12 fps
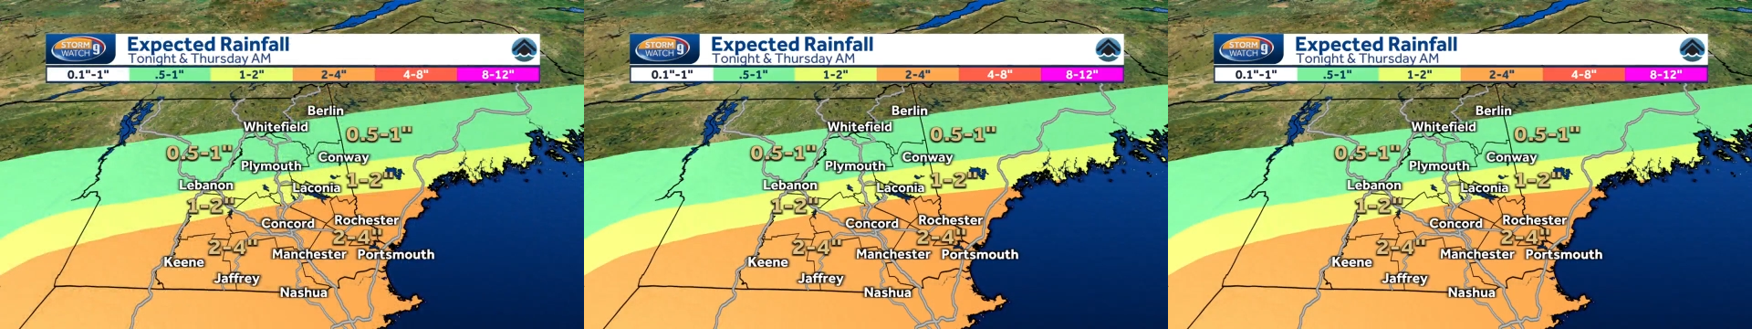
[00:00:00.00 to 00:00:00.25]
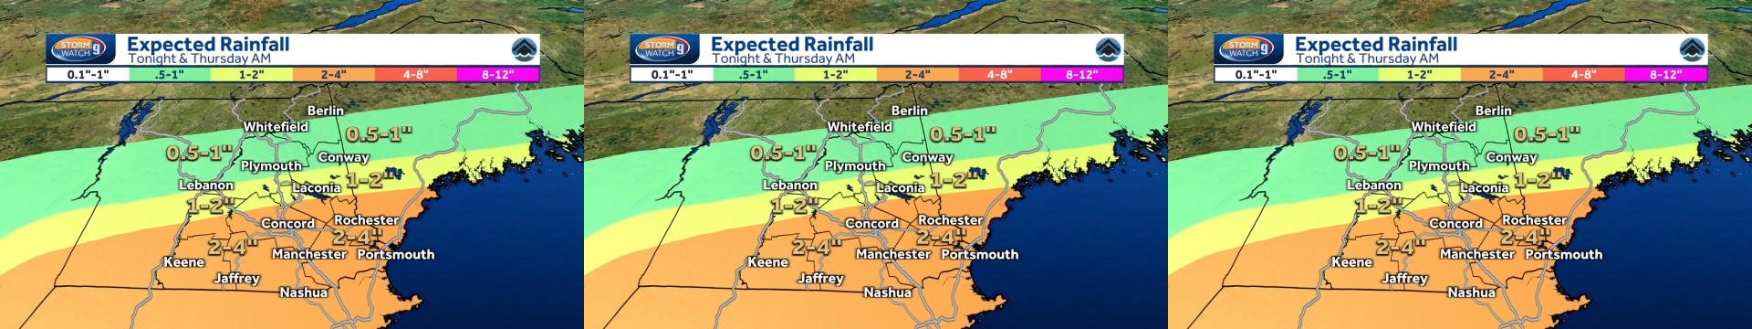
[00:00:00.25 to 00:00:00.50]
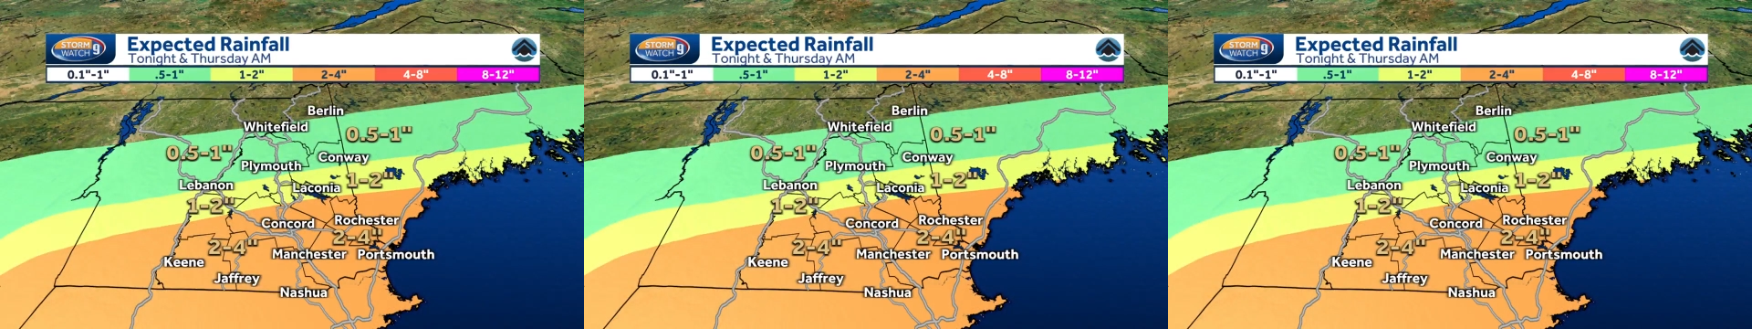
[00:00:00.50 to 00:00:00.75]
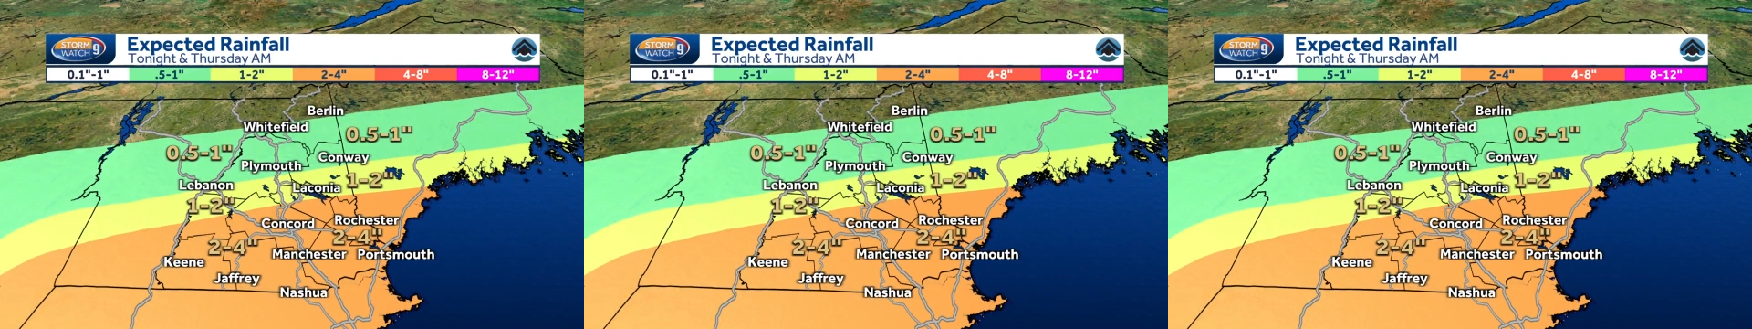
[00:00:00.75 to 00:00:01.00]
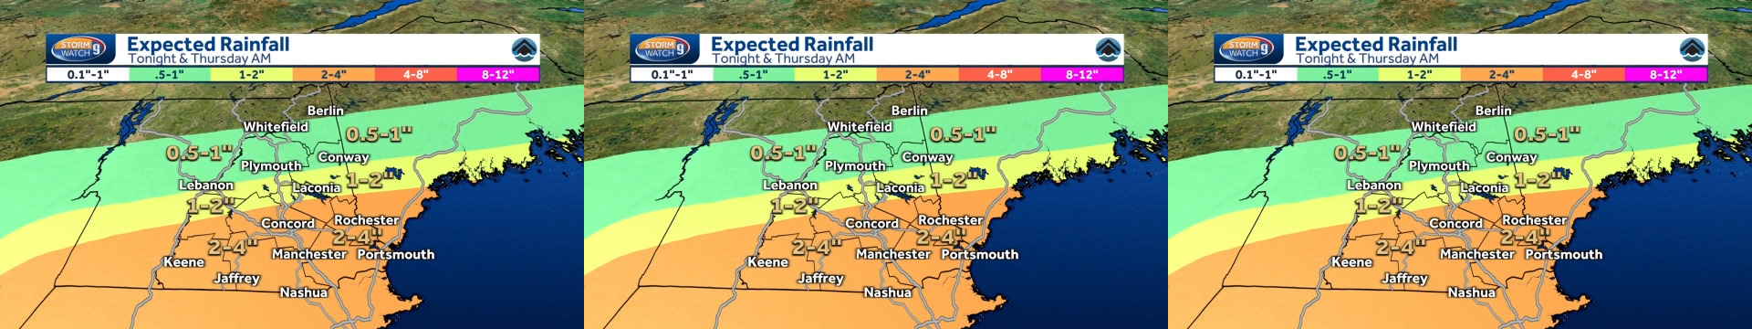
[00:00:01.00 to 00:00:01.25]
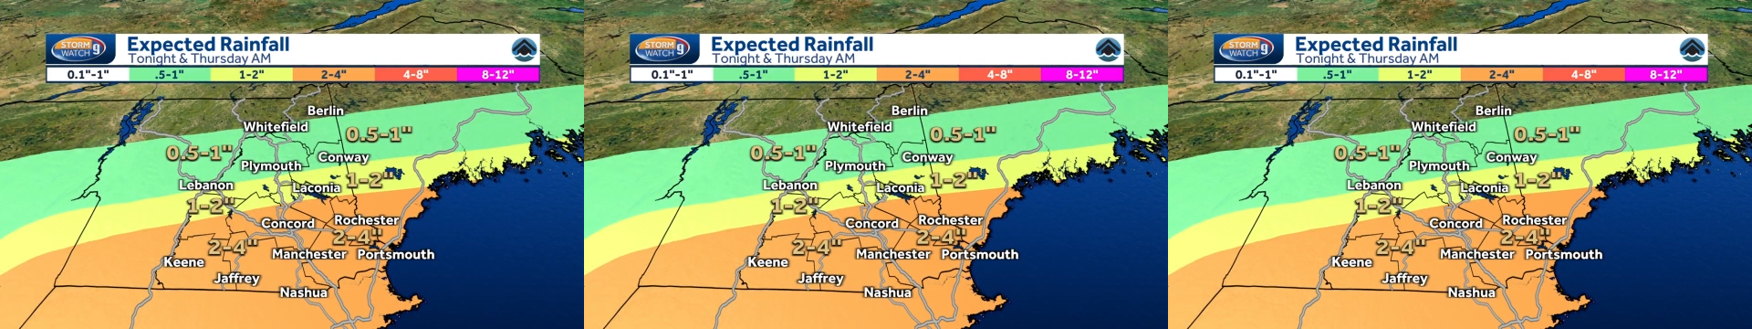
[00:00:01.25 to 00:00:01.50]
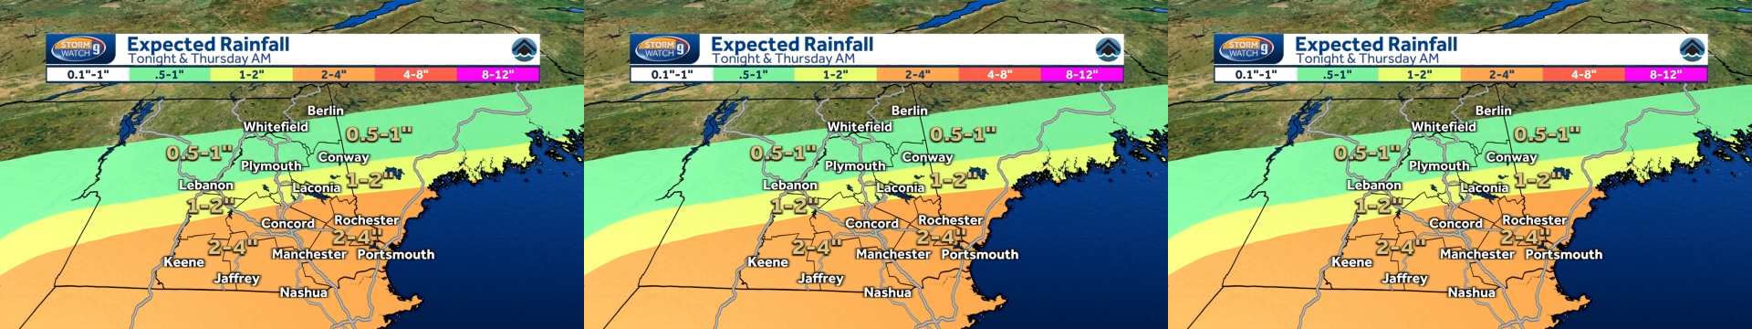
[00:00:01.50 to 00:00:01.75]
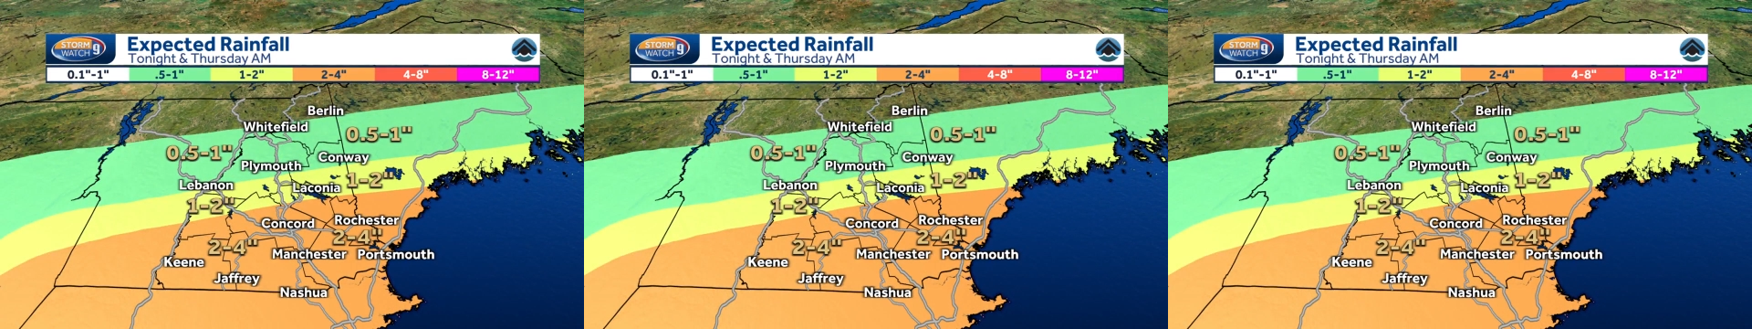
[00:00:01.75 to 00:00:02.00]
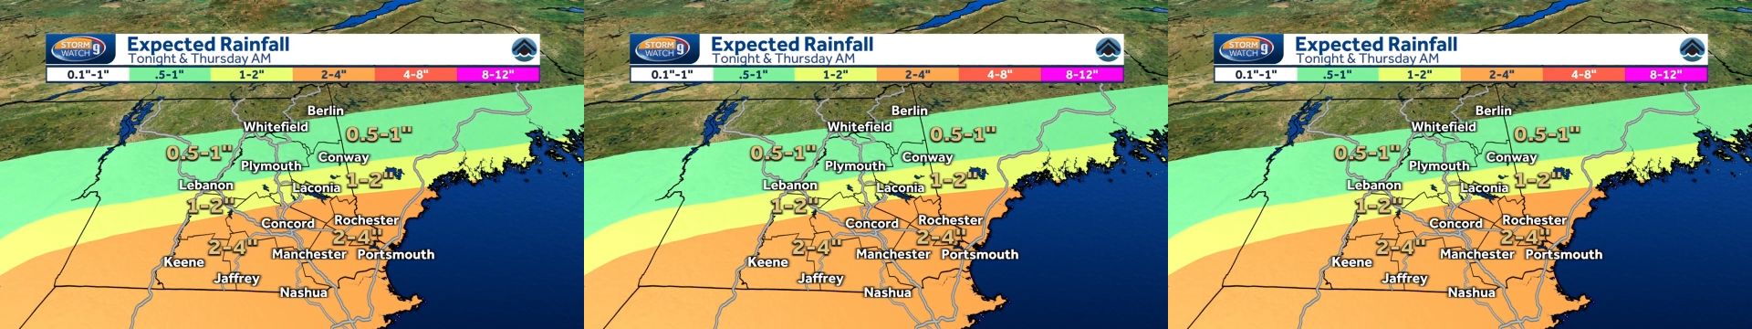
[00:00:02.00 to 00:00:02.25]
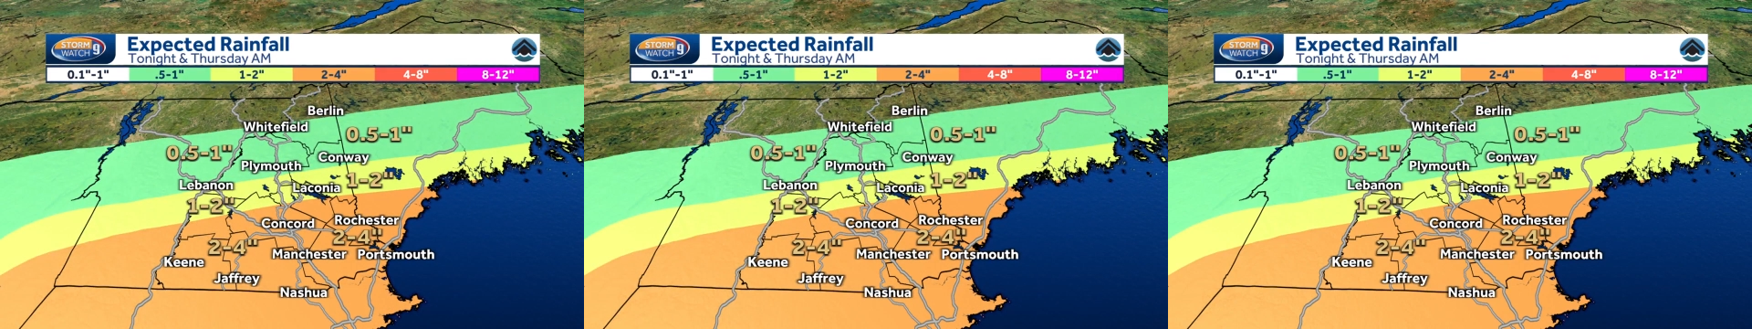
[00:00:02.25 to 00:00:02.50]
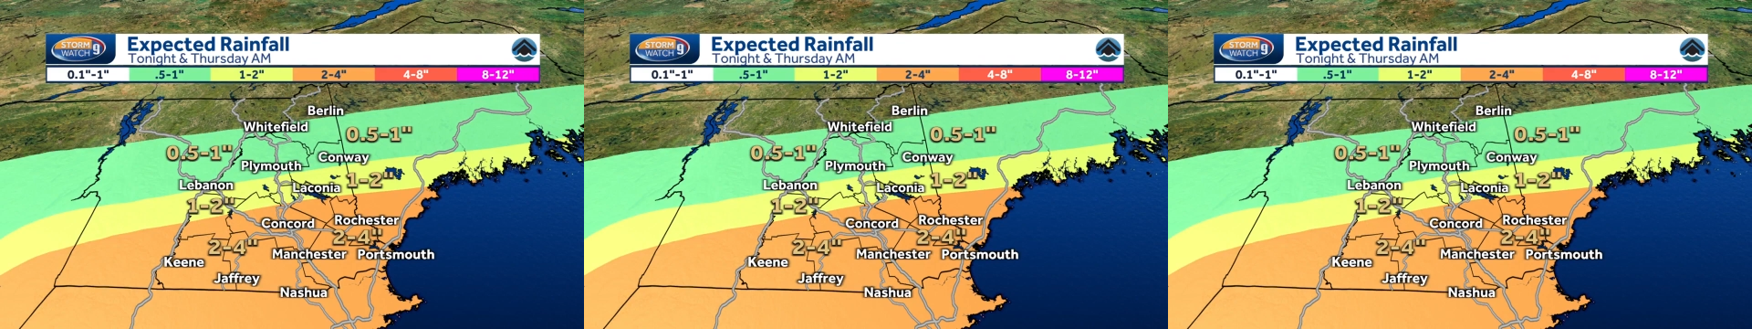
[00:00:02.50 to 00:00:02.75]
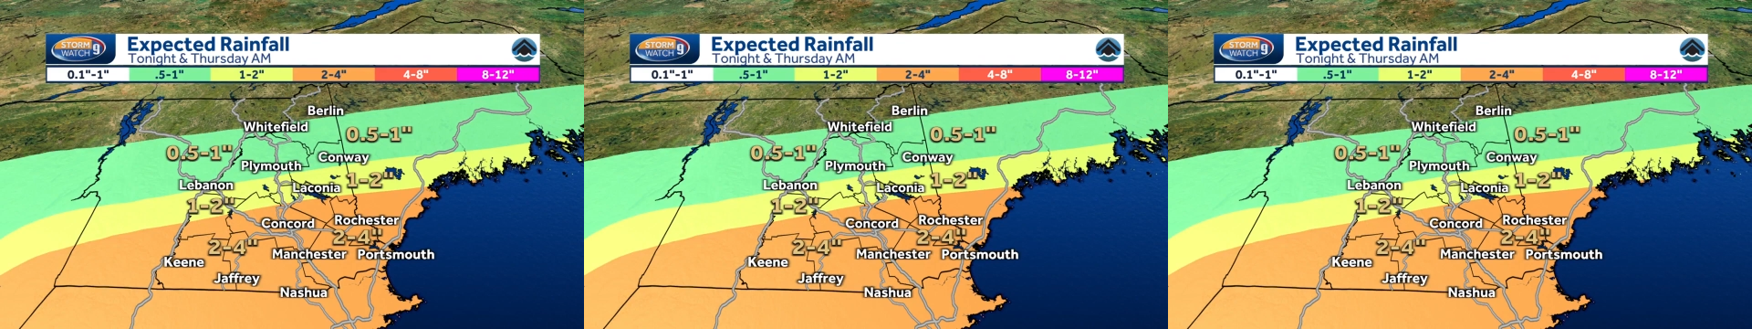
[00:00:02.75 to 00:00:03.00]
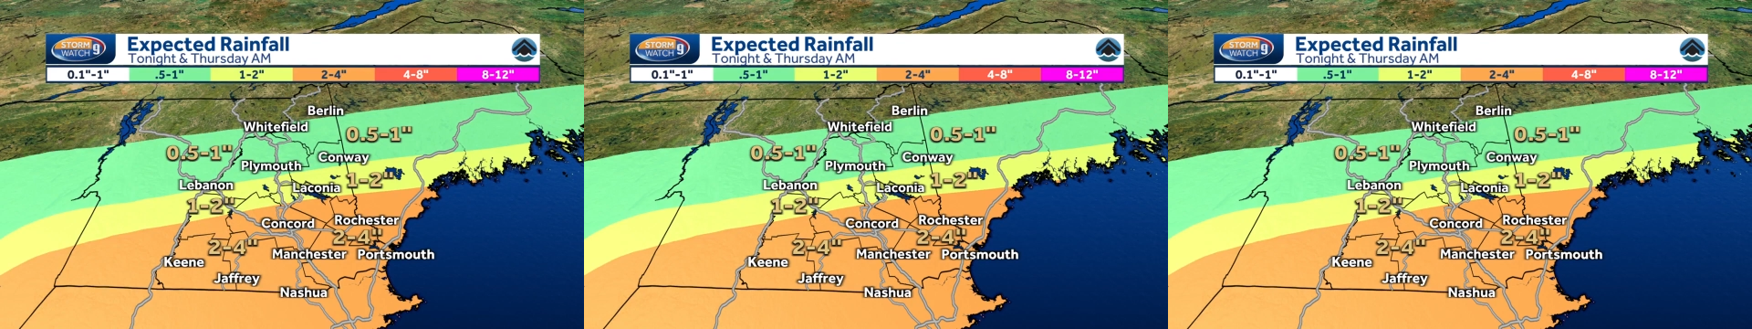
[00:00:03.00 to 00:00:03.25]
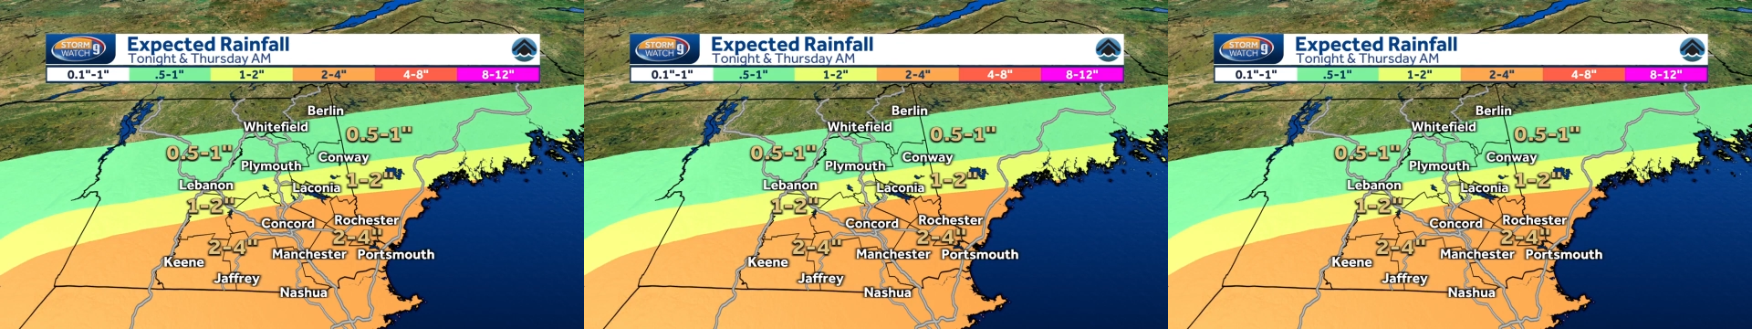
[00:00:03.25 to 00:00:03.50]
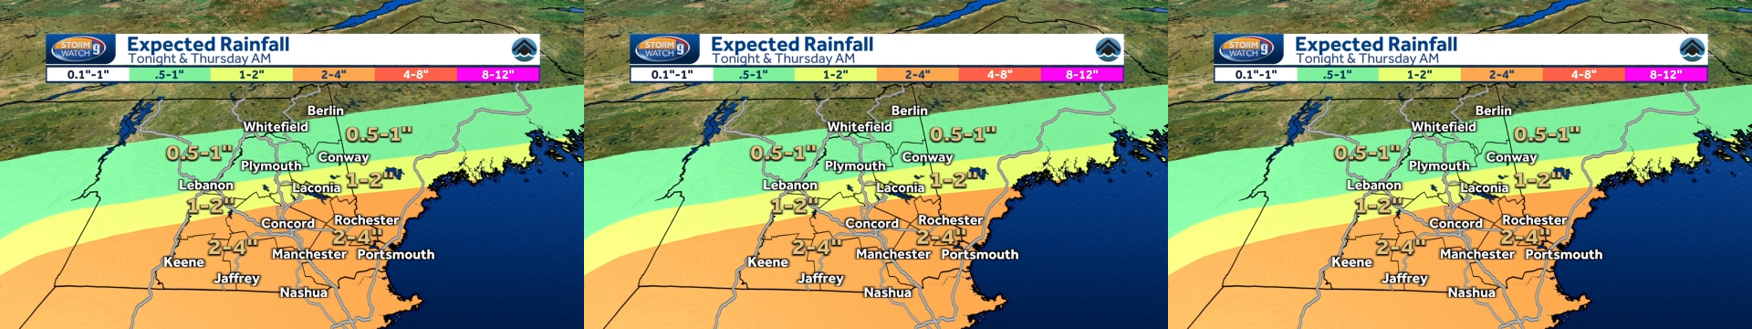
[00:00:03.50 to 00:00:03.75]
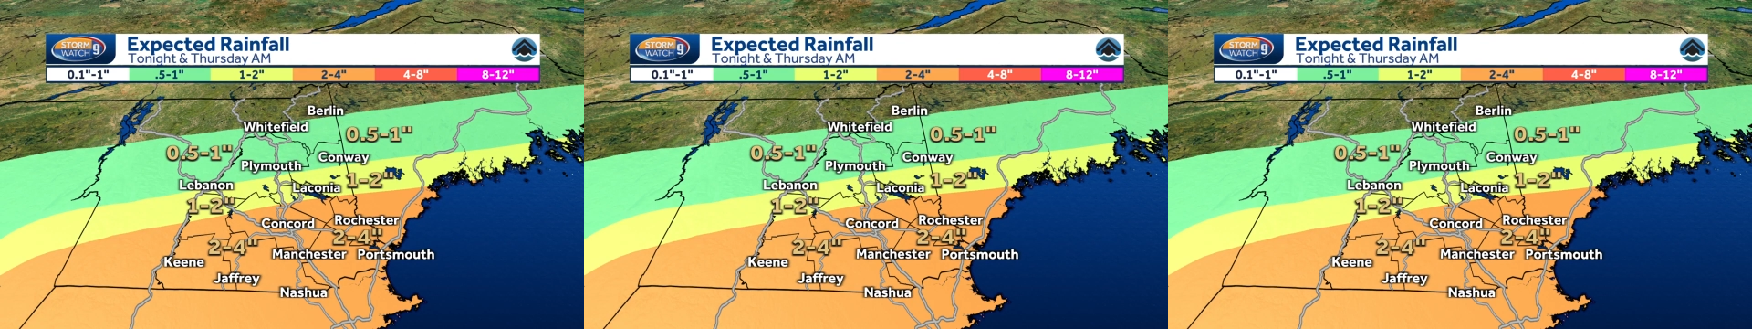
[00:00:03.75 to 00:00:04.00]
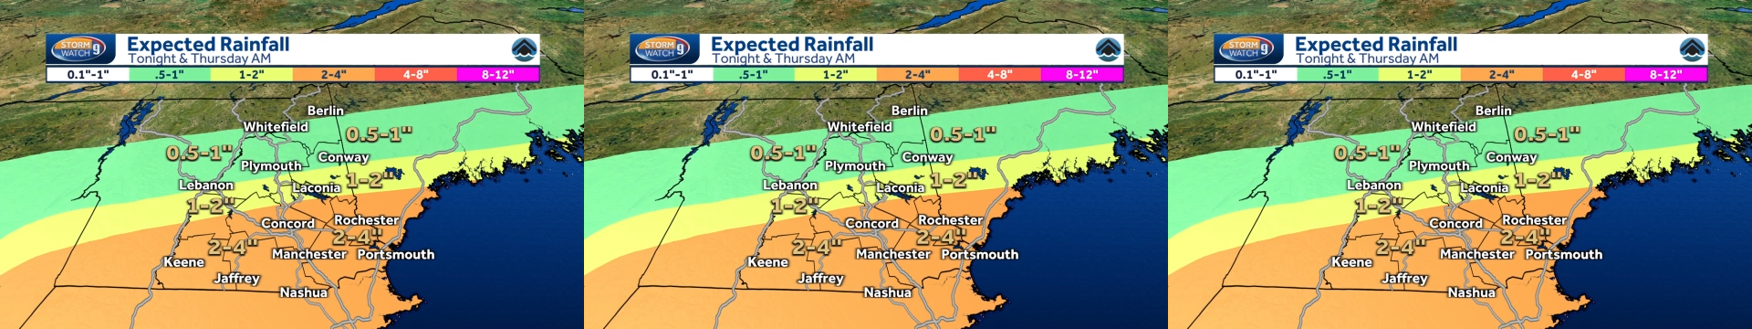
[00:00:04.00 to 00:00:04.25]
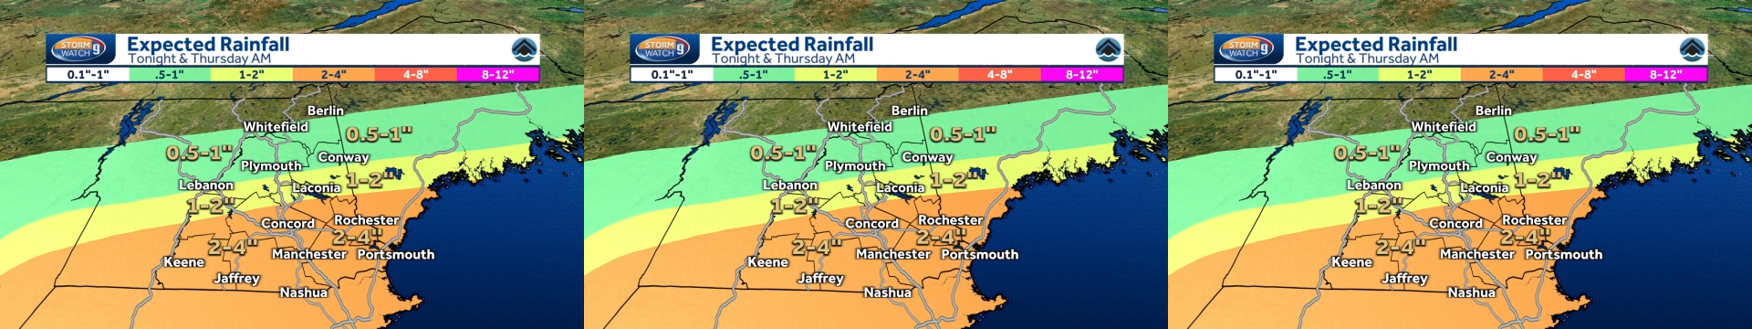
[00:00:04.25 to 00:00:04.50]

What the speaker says: Nobody's mouth can be seen.